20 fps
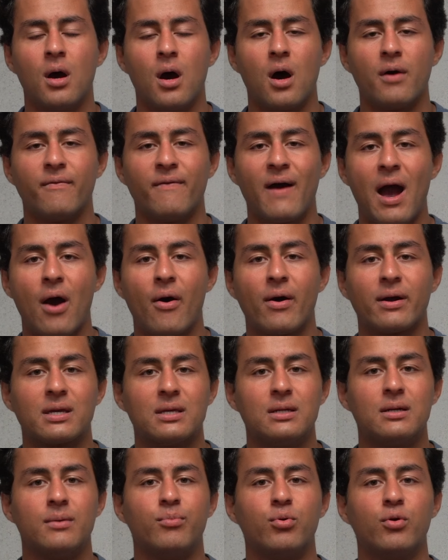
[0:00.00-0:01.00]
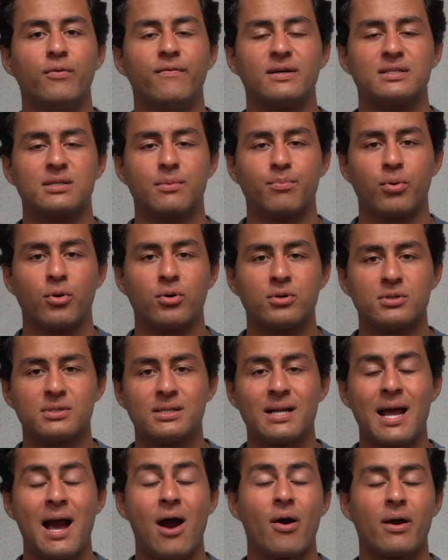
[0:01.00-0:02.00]
of how I can improve as a
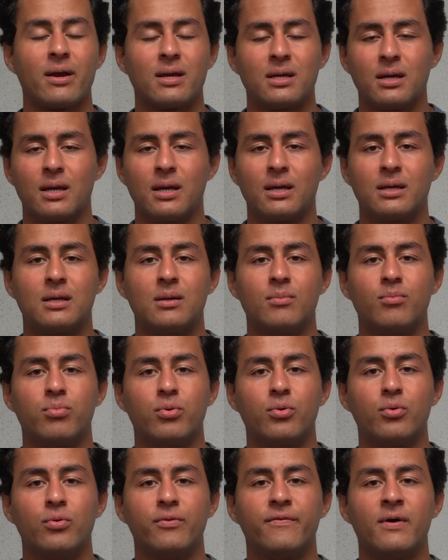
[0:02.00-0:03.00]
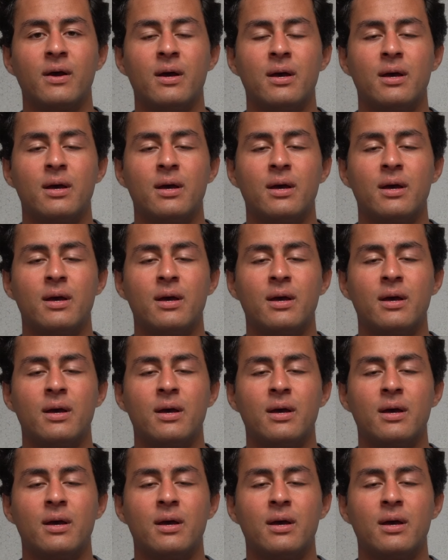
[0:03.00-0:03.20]
person, how I can improve,